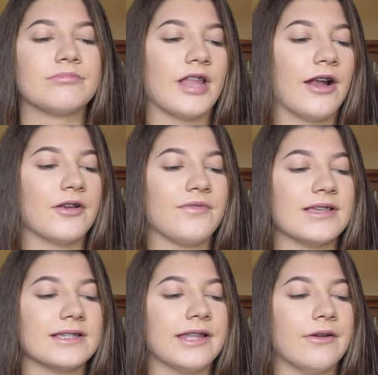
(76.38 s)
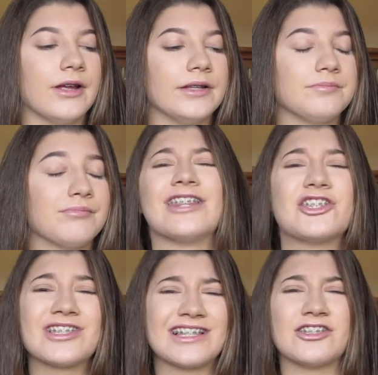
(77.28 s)
don't know if I said that right.
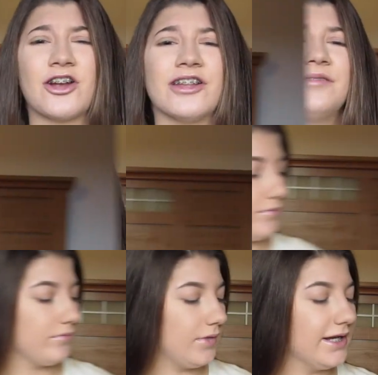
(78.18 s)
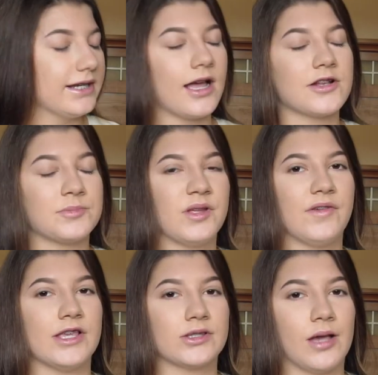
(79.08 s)
Let's just get started. I need to contour my
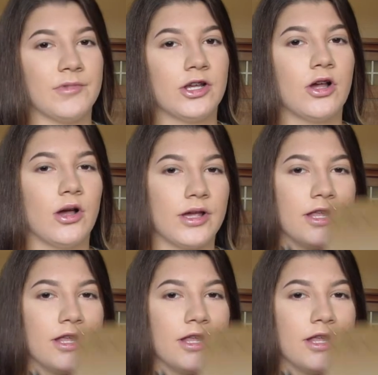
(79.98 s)
face, so I'm gonna go